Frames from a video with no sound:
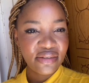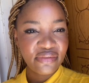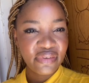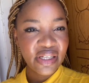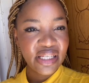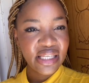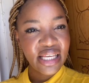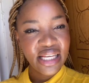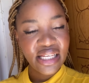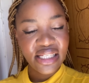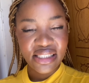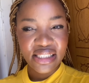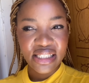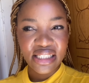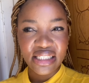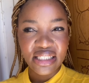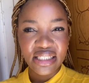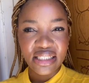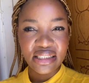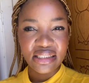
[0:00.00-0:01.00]

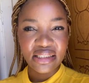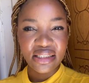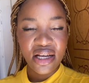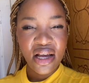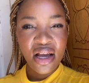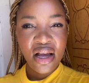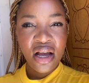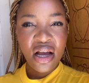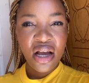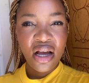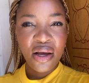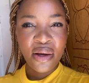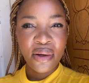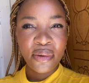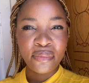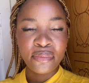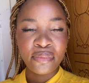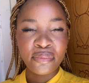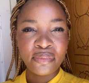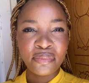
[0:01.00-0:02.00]
vacationing
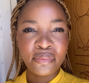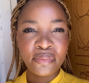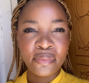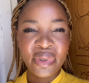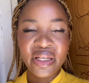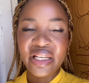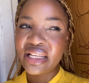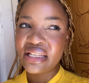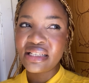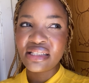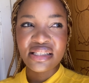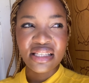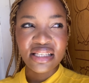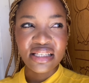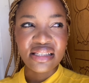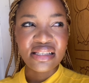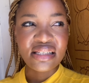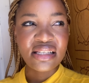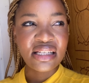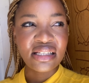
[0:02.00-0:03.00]

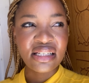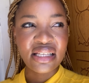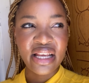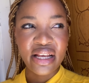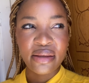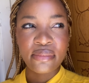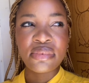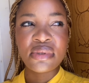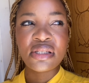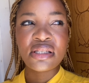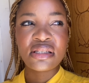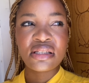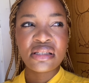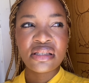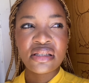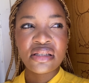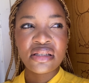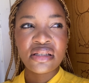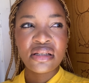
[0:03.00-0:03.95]
places in Gaps.